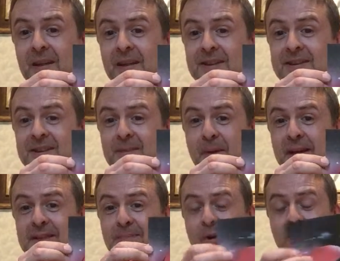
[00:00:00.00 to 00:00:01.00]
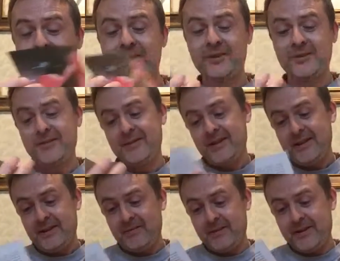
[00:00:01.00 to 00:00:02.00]
That's a spaceport
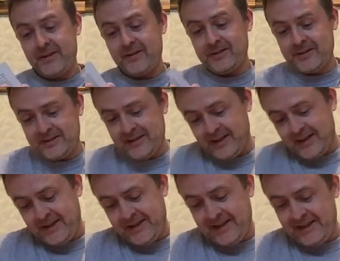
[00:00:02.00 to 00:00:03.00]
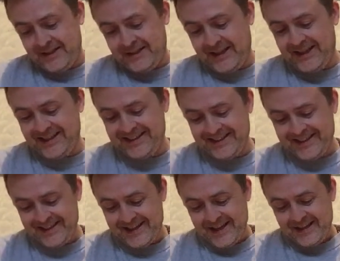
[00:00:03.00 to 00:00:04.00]
with those, the
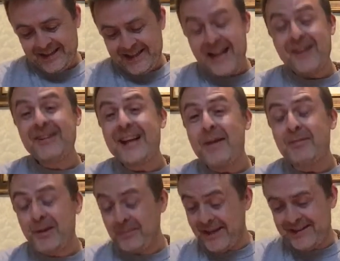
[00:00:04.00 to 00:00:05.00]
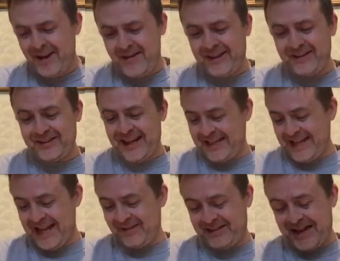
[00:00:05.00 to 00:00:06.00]
yellow cab coming. I thought they looked like
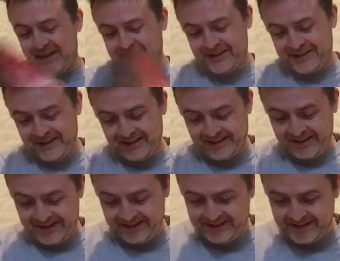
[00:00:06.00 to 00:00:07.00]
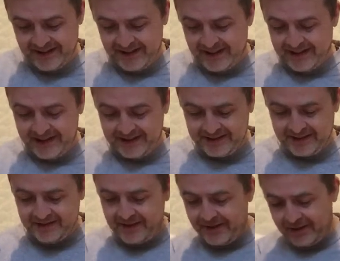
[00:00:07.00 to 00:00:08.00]
yellow cabs, those little things. And here's
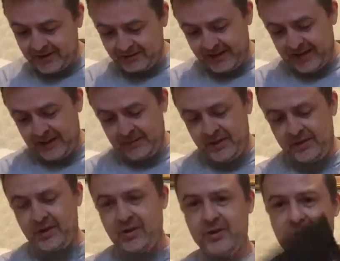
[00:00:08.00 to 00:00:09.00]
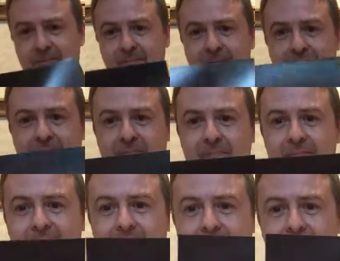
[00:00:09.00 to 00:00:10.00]
another great image
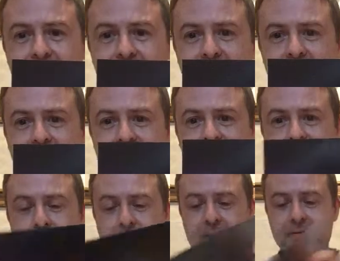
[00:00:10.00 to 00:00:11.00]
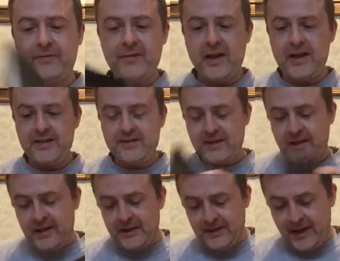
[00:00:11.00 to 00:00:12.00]
of a ship in flight.
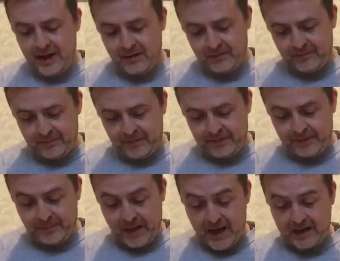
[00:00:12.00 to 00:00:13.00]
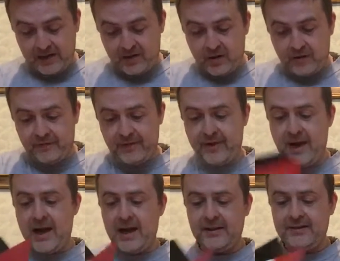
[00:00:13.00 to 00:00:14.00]
Now, the back of
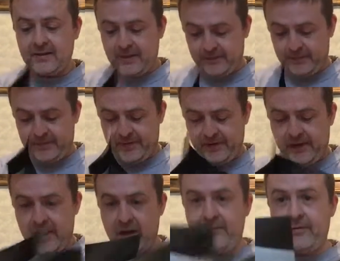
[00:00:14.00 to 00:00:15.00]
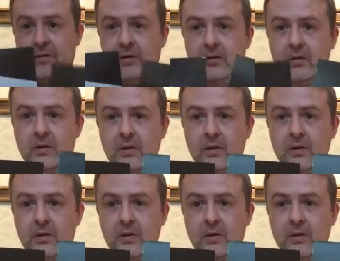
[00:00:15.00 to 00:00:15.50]
that, I'll have to be very careful.